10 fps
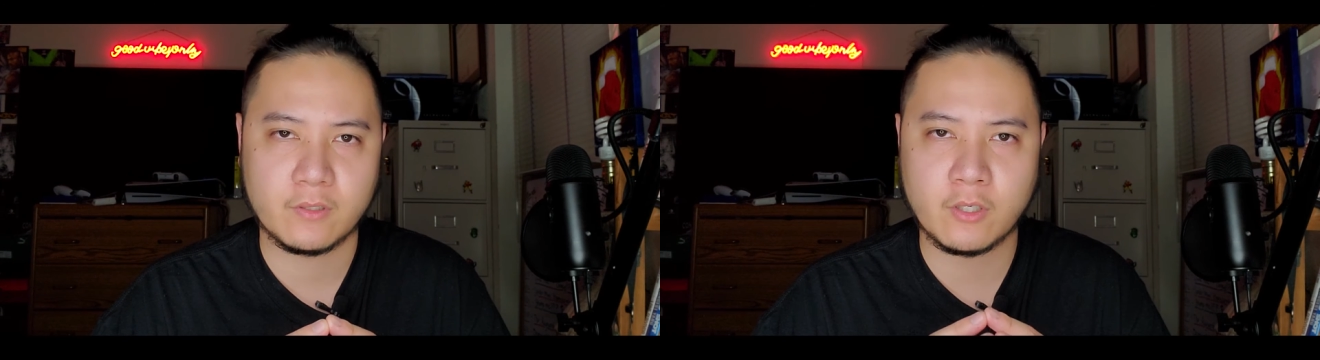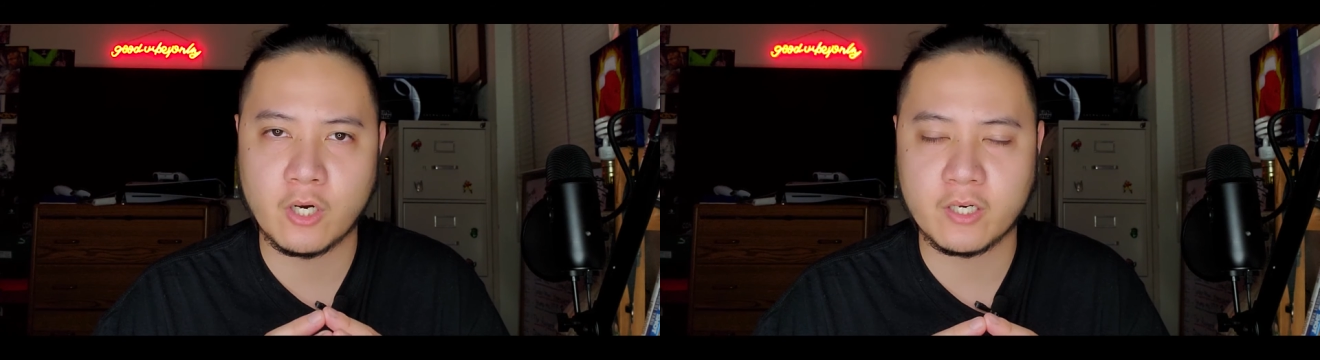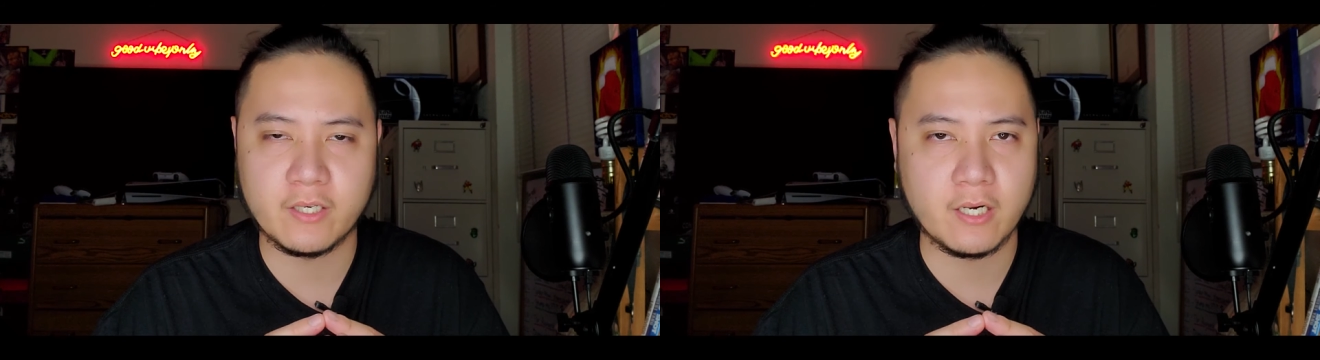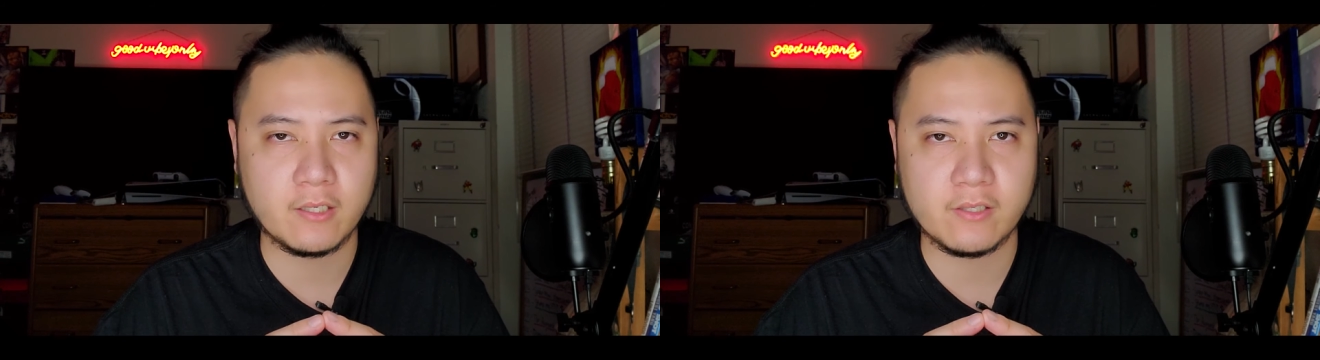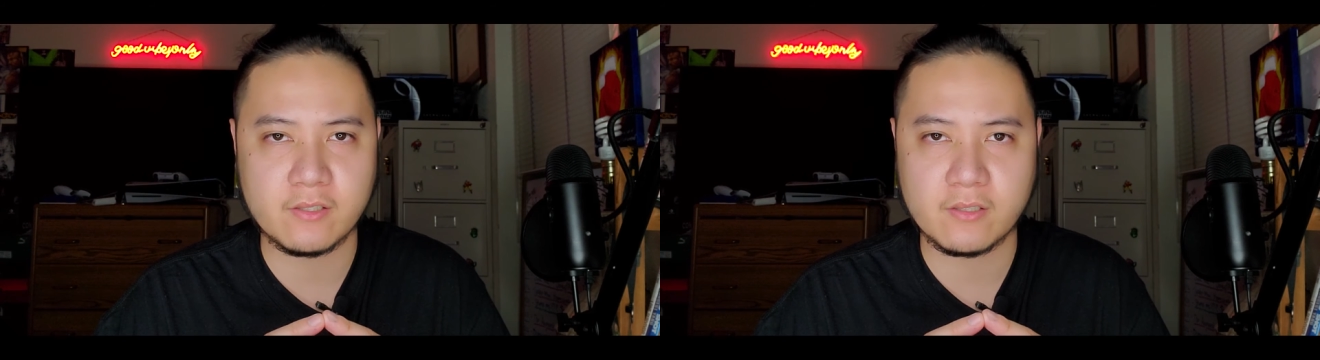Kirk
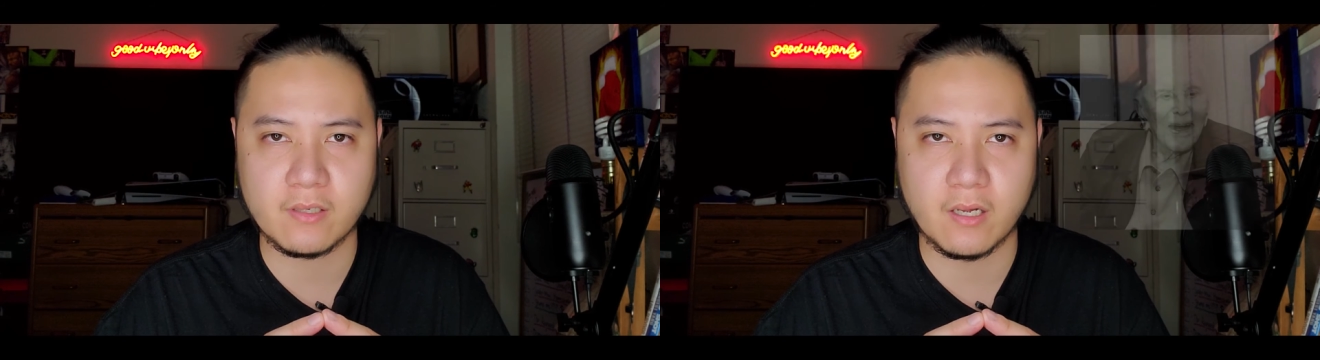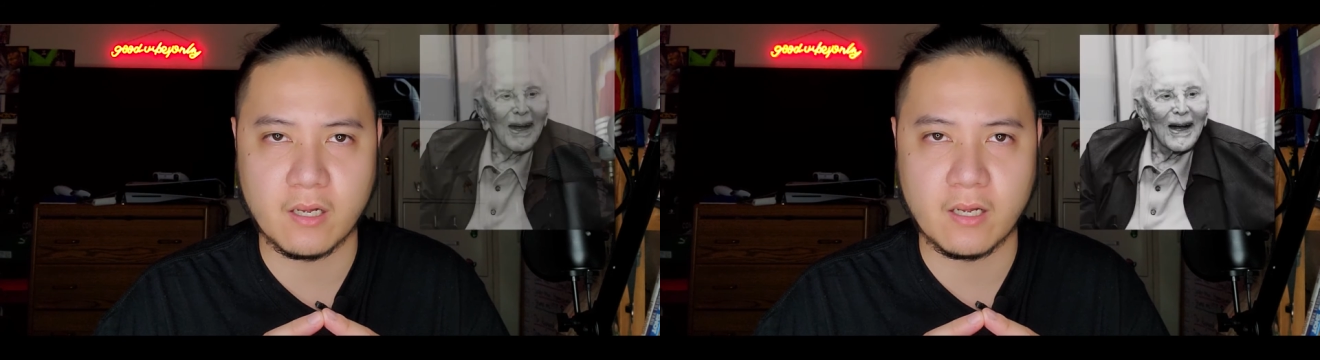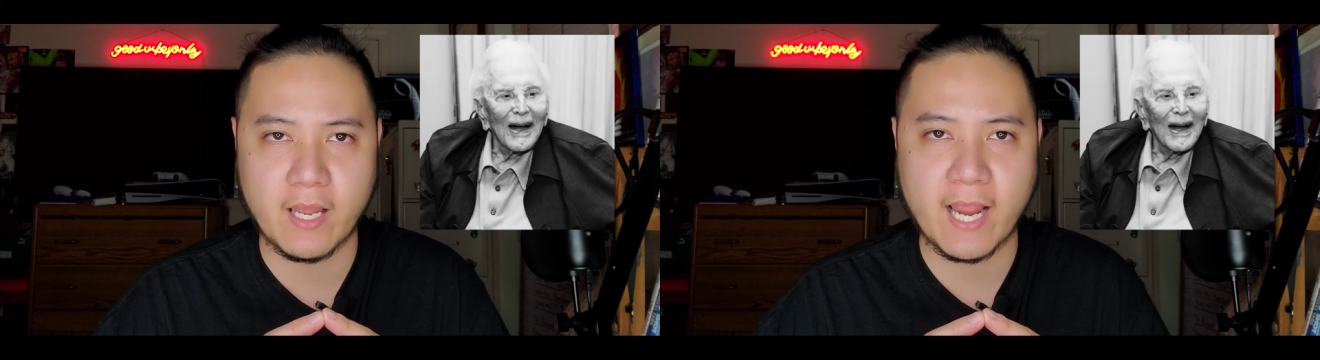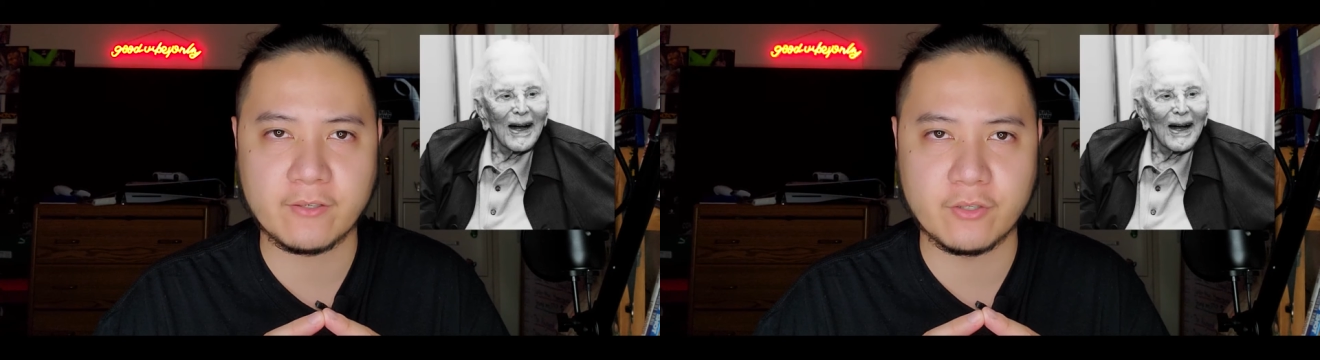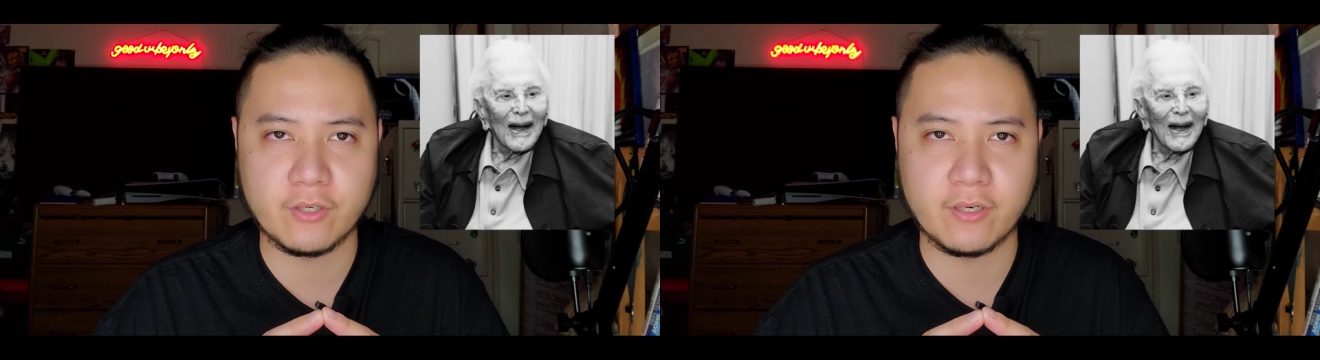Douglas, uh,
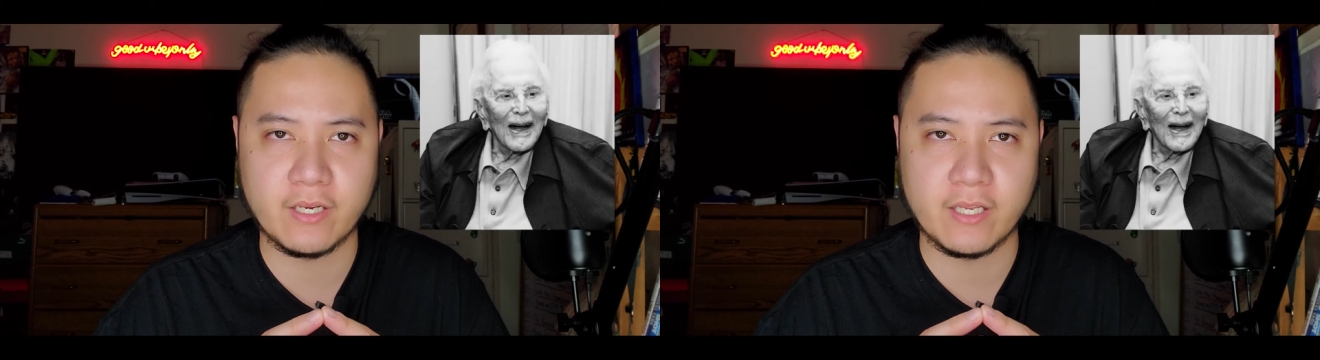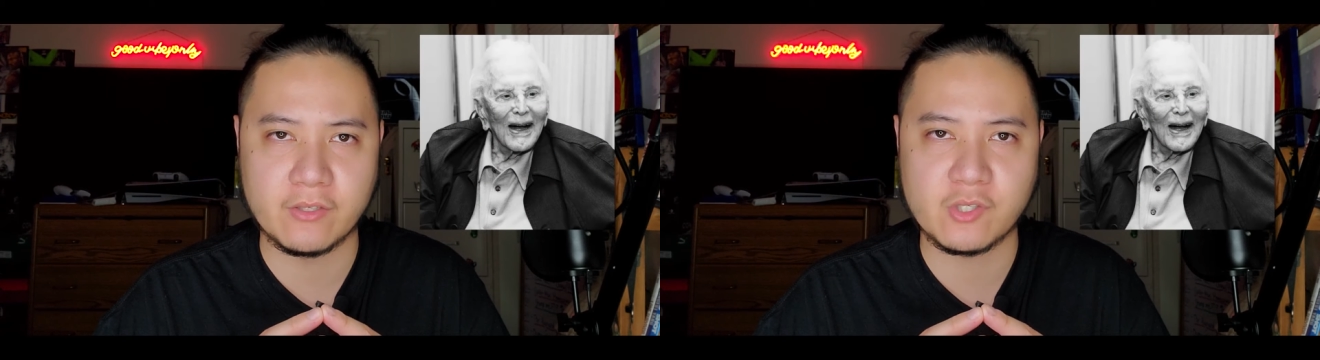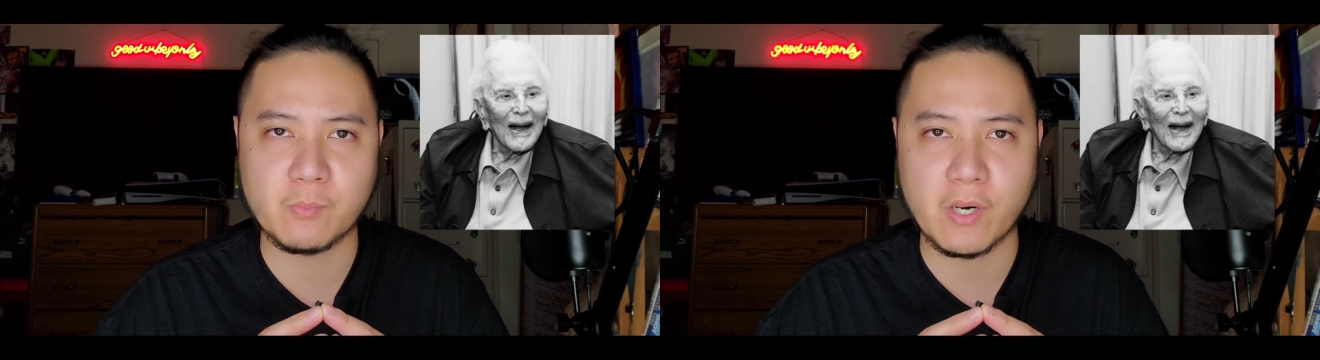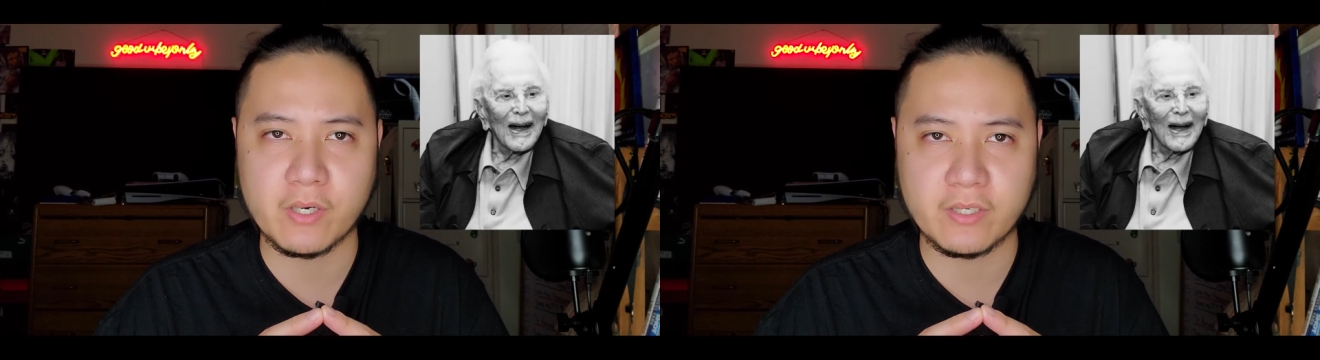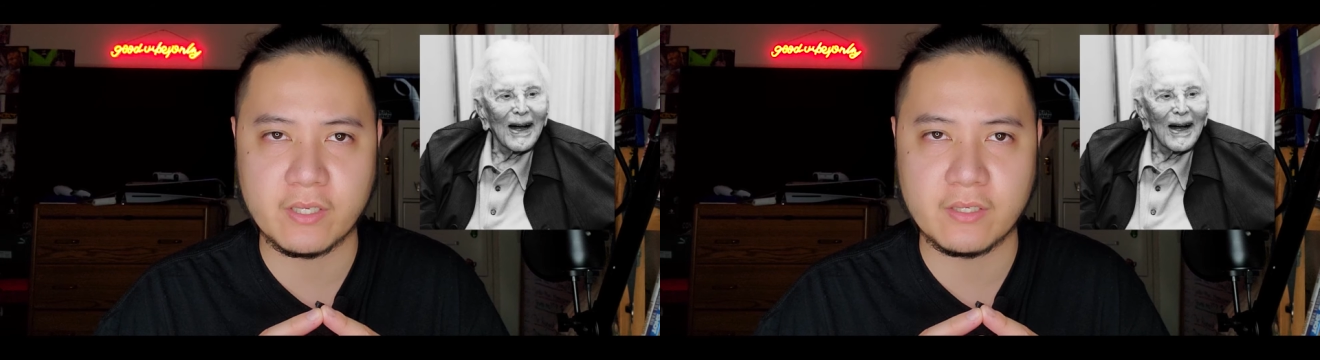actor in
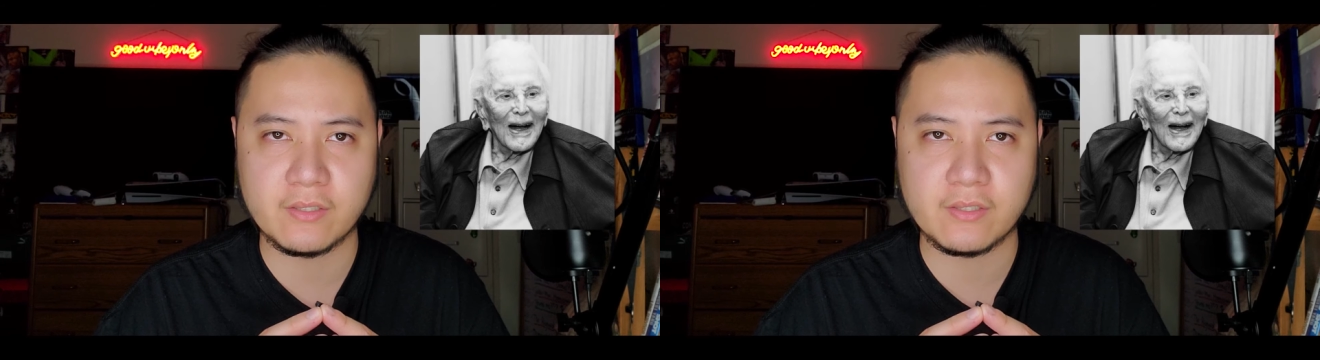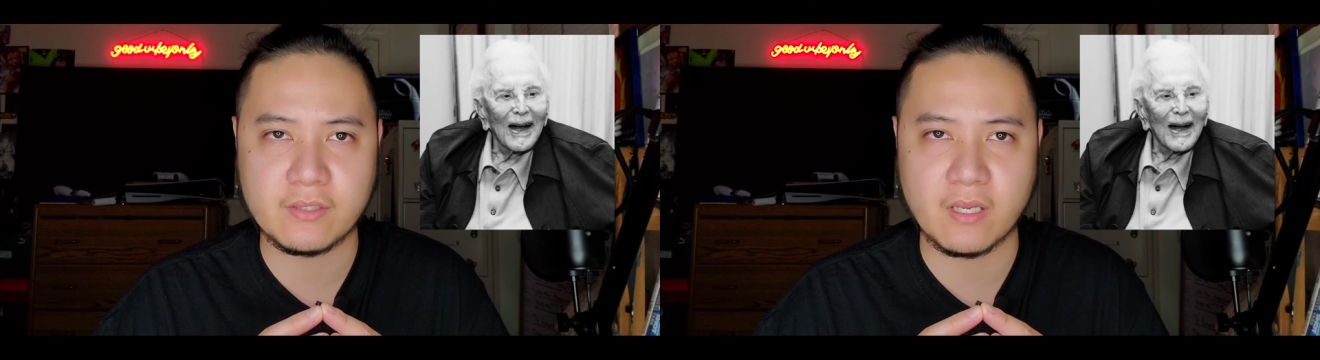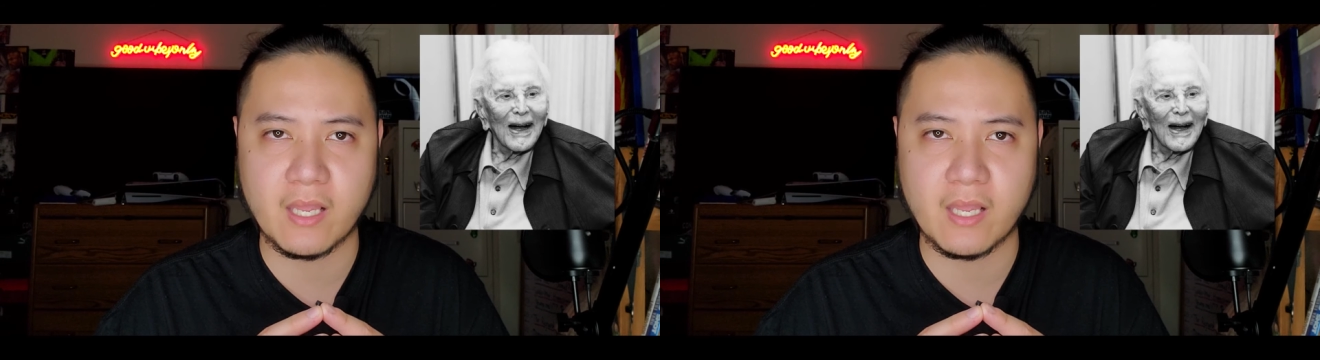Spartacus,